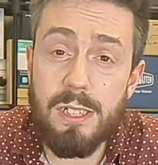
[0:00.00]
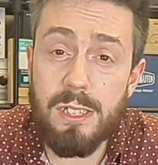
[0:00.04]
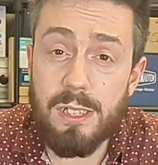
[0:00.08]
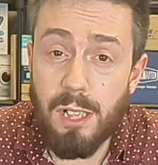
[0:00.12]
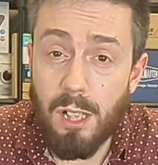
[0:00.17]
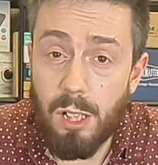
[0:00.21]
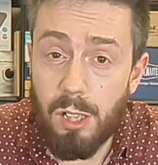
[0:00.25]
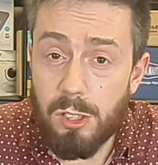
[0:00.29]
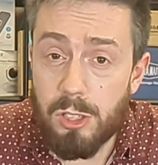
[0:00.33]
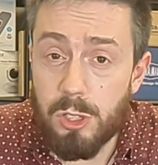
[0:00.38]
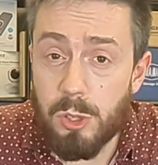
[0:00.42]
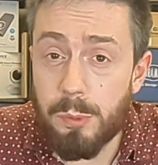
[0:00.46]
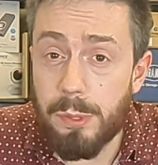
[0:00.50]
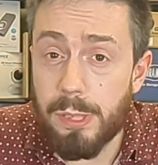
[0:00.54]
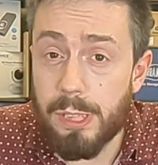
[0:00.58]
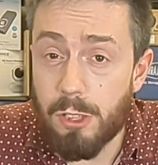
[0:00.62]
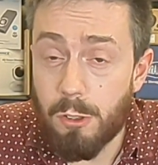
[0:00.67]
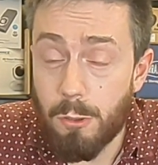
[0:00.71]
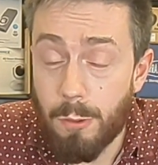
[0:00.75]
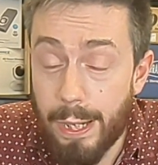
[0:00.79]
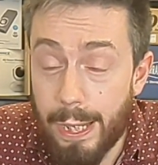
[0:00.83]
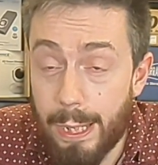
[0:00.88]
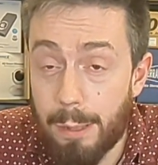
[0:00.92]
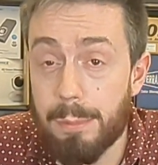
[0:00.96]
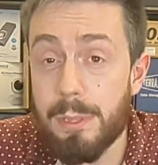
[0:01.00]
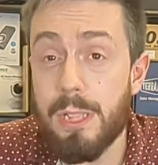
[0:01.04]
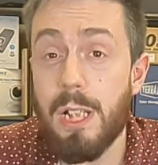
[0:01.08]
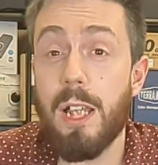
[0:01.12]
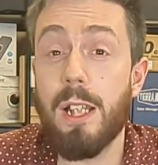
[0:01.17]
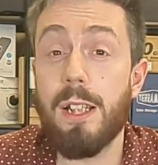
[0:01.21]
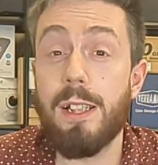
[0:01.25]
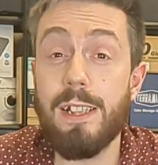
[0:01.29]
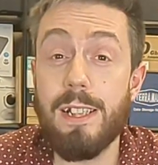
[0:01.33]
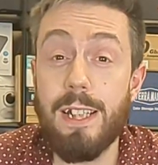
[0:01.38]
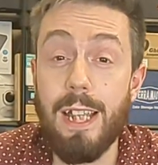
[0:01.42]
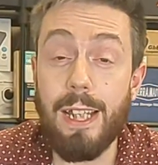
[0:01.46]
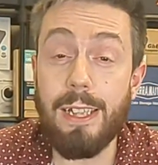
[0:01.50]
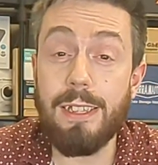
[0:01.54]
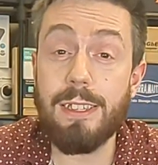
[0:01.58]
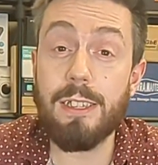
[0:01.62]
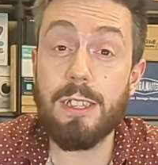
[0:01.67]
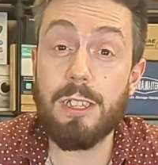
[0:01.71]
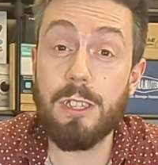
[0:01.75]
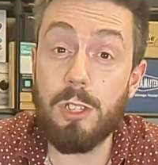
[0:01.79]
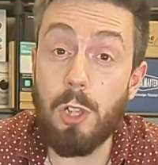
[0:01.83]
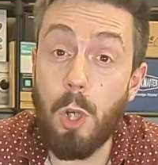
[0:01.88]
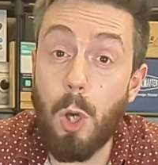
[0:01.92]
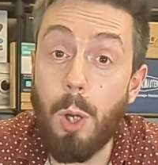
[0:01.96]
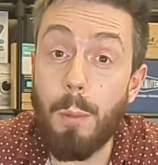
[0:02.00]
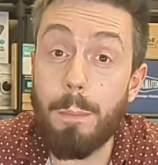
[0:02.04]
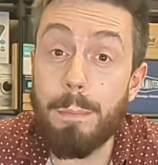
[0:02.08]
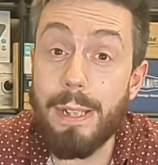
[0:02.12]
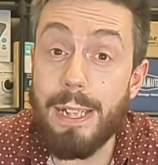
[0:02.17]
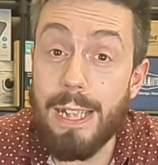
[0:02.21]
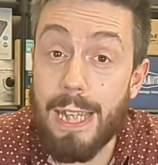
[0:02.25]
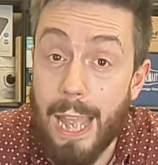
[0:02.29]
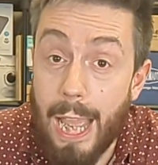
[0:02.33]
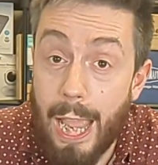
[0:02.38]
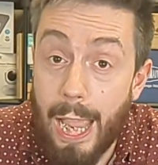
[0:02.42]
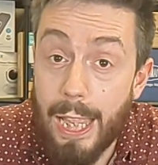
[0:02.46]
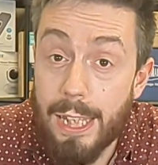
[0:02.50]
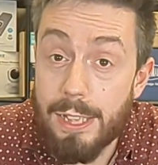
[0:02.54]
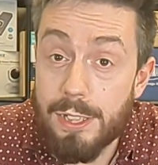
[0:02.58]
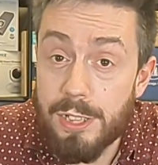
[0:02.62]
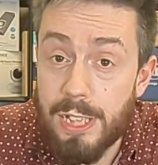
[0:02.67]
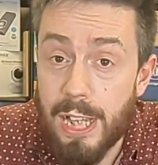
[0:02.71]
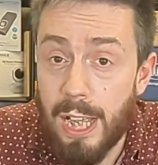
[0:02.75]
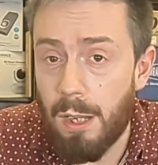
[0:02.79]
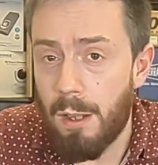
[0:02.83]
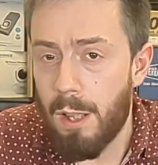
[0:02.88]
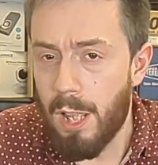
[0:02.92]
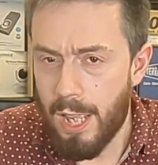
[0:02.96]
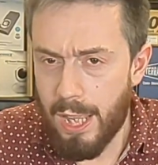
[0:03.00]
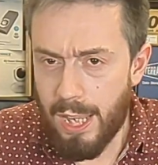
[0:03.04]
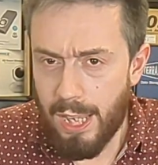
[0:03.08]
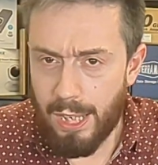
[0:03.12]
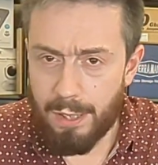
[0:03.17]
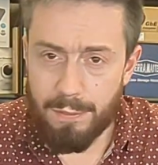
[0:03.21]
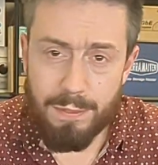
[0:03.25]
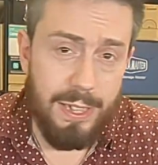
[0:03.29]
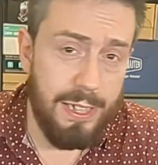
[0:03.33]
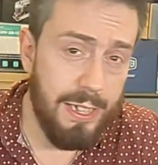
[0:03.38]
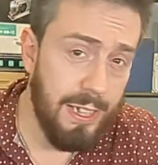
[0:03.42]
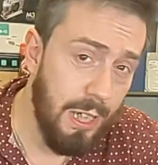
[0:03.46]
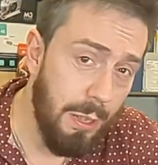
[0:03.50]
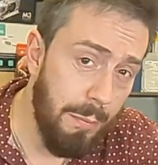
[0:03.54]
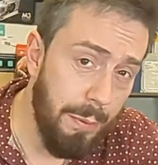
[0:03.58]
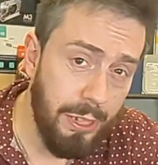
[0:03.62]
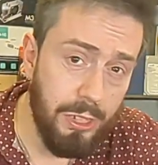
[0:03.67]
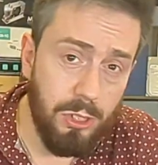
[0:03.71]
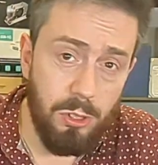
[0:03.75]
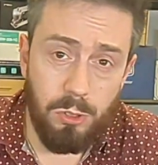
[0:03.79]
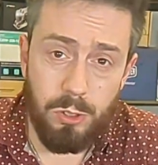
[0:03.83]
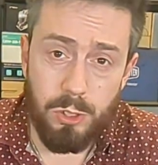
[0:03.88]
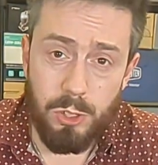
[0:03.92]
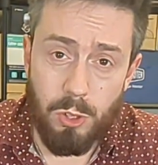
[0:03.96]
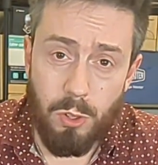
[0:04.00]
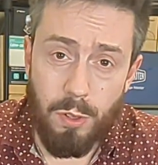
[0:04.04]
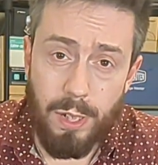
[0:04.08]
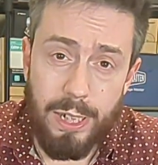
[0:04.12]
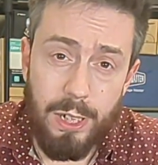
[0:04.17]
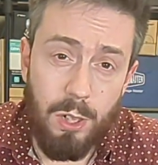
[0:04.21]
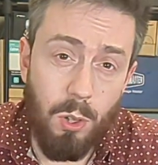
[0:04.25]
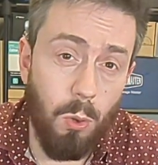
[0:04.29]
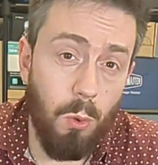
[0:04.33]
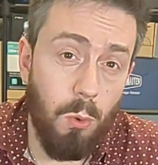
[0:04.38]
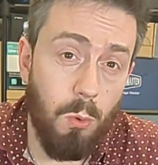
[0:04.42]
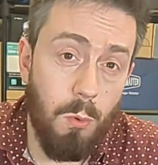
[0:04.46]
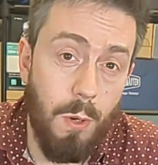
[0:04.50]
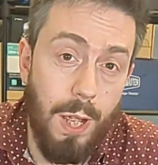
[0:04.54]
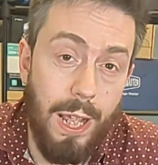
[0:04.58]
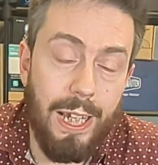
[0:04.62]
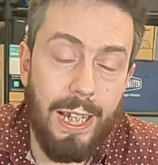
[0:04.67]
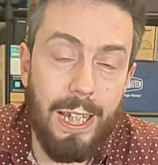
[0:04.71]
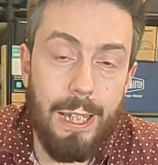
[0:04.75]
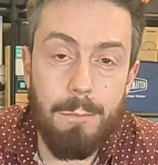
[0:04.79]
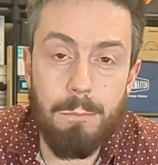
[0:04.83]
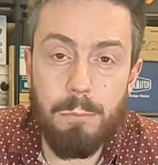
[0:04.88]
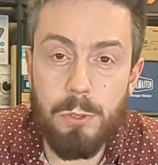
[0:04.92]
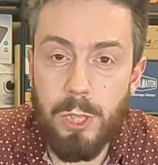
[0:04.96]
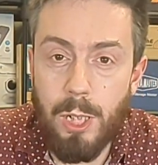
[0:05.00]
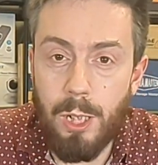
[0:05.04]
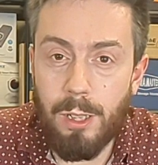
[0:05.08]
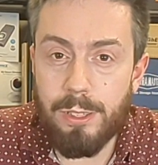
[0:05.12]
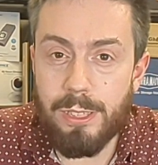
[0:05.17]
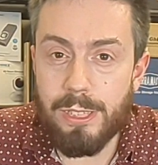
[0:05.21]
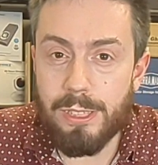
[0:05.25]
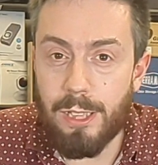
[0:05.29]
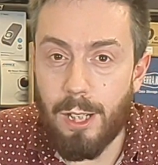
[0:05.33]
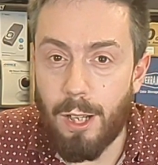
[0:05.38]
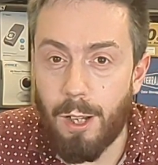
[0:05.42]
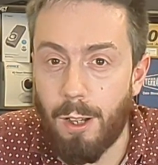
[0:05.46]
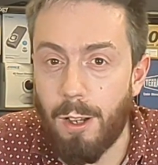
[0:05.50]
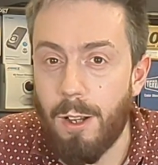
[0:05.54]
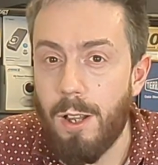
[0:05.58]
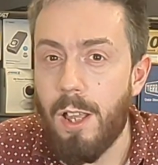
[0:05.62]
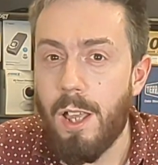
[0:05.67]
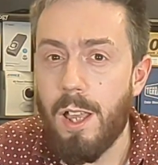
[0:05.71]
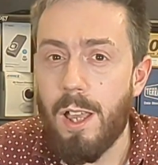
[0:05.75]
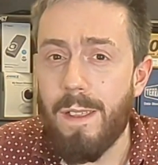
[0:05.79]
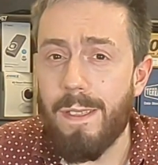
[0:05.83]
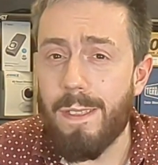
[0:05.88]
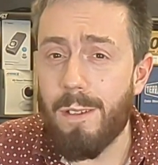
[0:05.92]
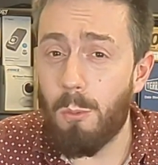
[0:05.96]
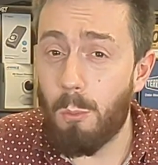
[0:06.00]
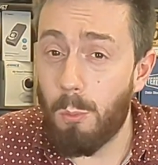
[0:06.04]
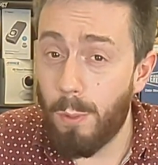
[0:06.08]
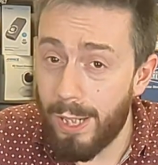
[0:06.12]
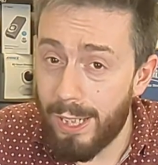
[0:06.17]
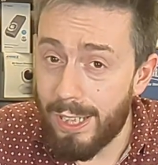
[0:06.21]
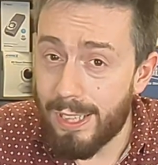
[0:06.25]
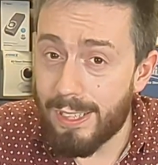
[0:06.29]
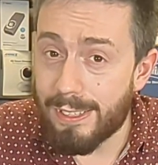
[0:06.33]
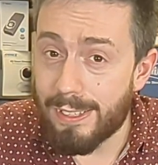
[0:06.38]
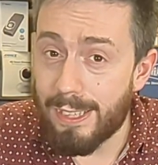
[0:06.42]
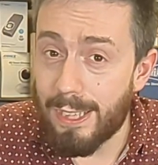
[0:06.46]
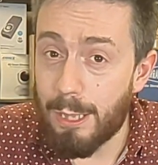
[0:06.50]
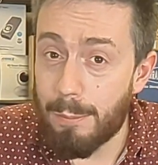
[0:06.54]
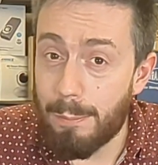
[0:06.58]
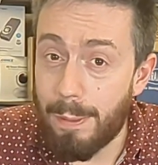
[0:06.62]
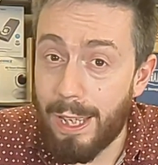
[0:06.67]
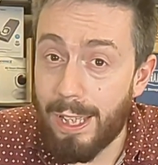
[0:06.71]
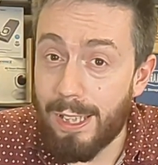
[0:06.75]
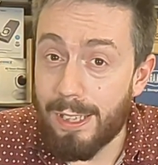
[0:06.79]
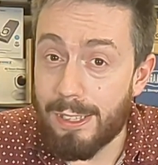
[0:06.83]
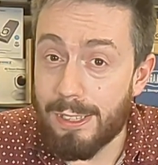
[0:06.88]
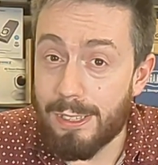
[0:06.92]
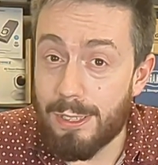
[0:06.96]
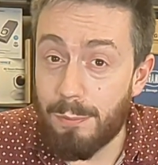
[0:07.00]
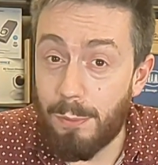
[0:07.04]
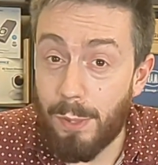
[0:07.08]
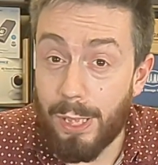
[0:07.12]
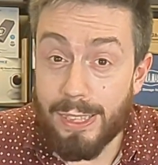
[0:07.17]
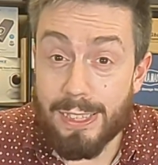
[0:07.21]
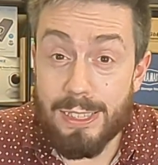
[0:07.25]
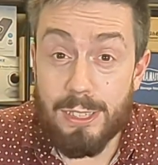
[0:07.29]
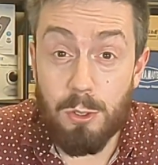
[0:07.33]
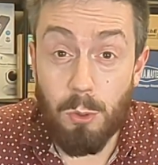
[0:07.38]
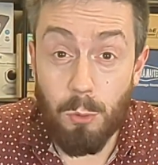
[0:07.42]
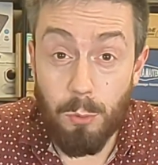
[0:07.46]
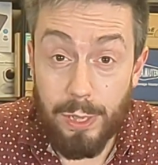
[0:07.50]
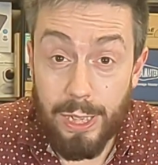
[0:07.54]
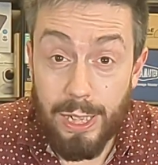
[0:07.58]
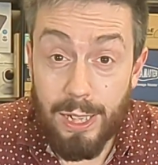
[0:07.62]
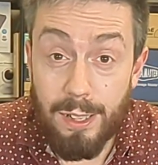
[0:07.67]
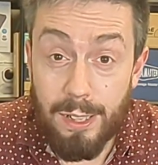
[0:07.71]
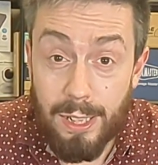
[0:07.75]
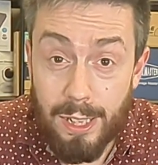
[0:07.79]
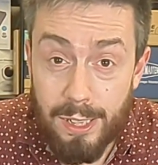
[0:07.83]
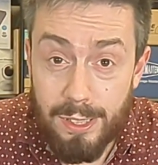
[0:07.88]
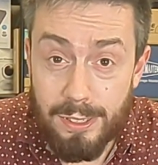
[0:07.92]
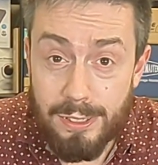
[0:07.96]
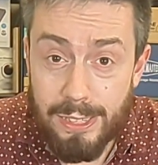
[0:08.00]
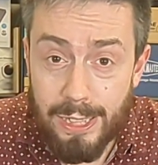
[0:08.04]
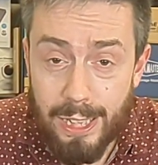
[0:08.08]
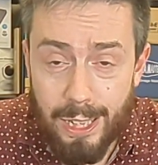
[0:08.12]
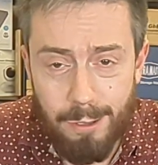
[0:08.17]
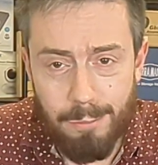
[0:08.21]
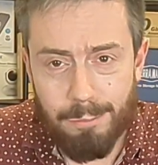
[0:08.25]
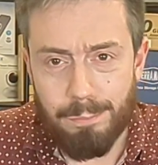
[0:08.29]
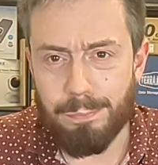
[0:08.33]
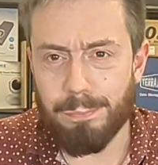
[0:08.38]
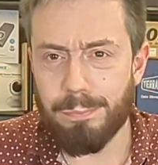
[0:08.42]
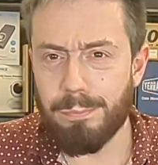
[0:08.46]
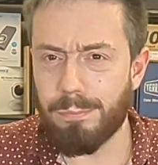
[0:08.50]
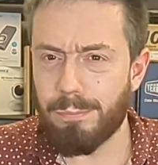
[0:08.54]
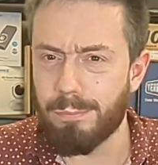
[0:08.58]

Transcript: SATA equipped desktop NAS. Now, if there's an image on screen already, chances are the weirdest thing about this device has already occurred to you.